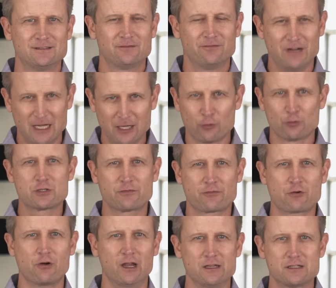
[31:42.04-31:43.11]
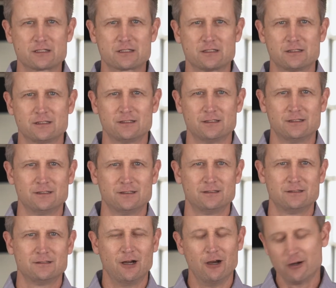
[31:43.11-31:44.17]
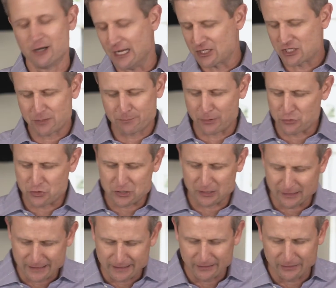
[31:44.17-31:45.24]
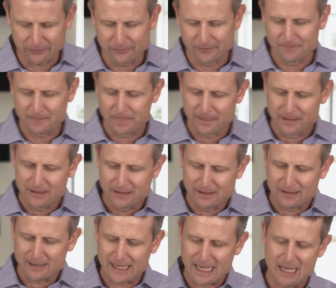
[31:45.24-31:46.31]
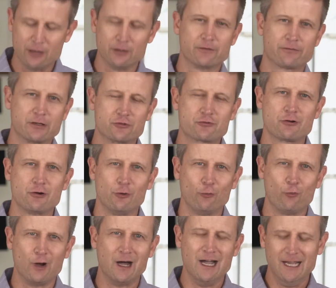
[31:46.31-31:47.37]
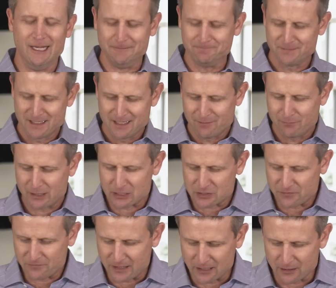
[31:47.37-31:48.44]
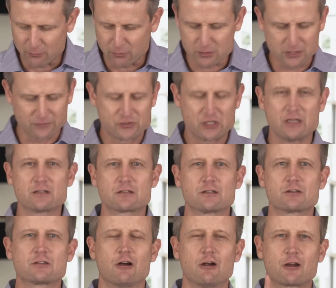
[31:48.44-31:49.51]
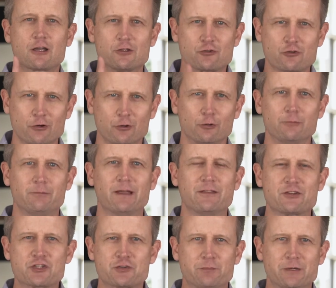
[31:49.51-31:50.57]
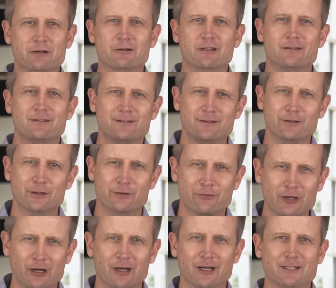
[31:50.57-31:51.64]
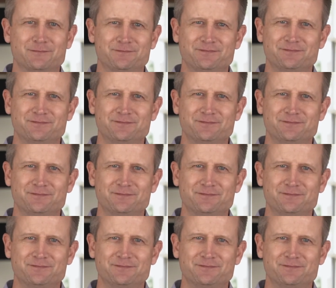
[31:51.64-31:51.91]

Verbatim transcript: Followers of Christ are not supposed to live out of control. Why? Because followers of Jesus are controlled by the Spirit of God.